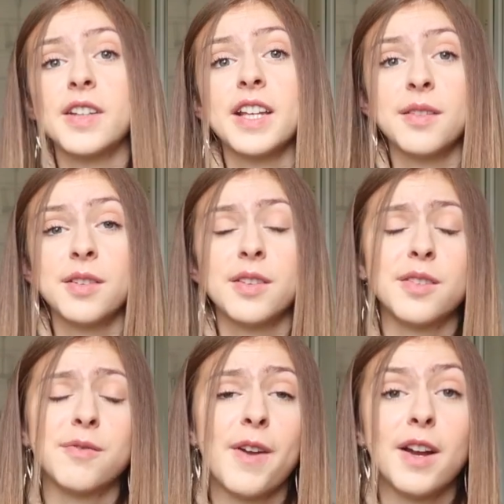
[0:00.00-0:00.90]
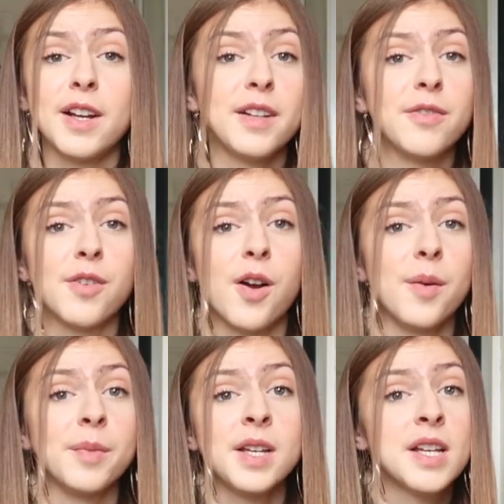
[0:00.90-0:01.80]
they can vary
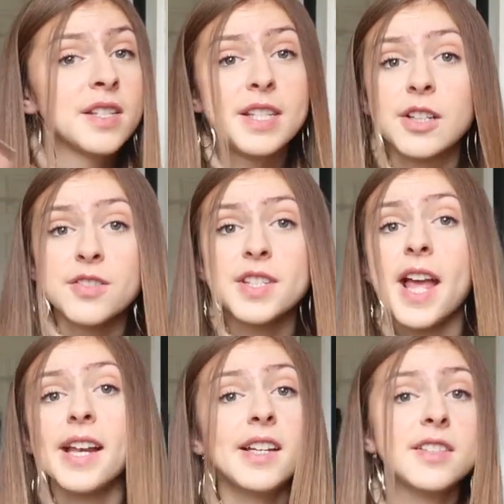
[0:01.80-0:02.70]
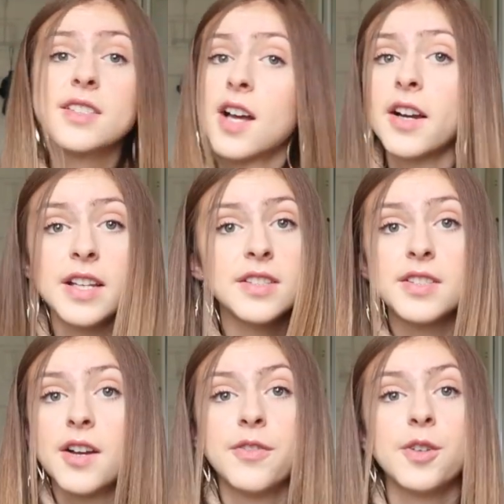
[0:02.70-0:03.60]
from Secret Santa, stocking
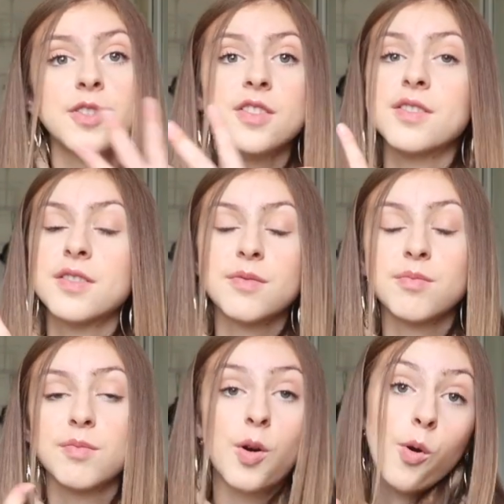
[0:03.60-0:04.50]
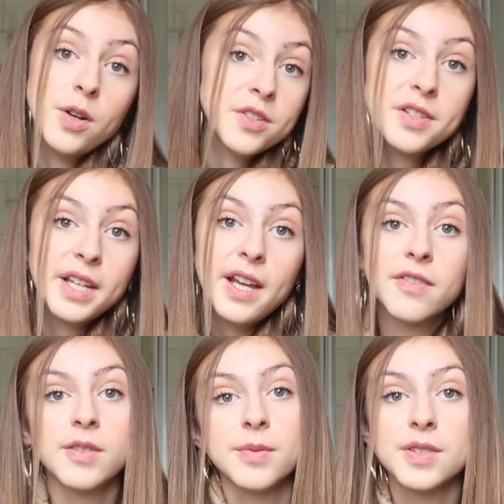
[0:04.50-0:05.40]
stuffer, just a gift.